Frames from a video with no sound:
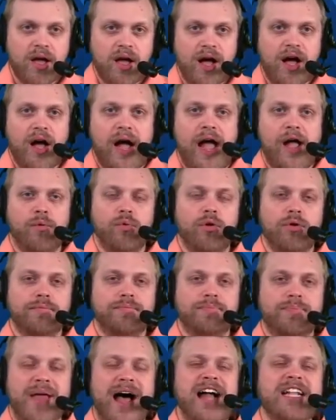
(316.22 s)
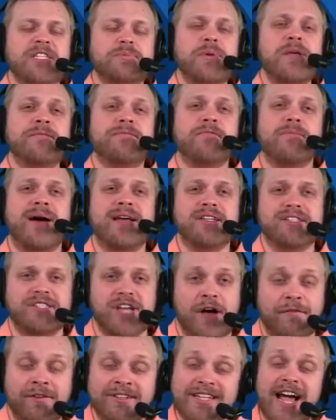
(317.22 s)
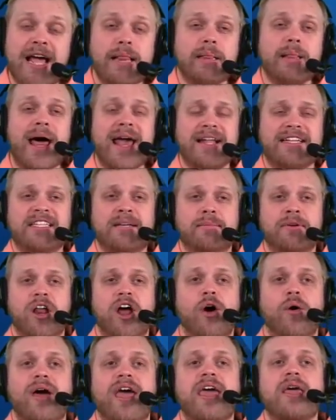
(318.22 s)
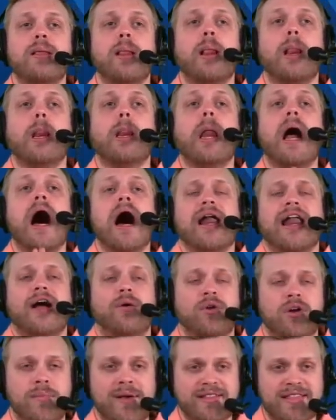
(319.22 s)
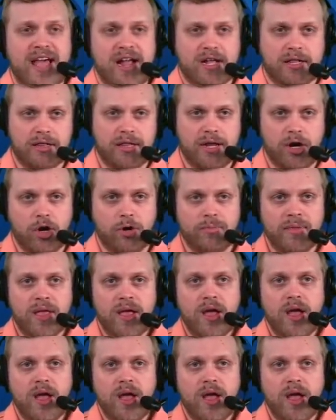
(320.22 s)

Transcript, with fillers: I will not speak for myself because I like Thibodeaux a lot. I want to make that clear.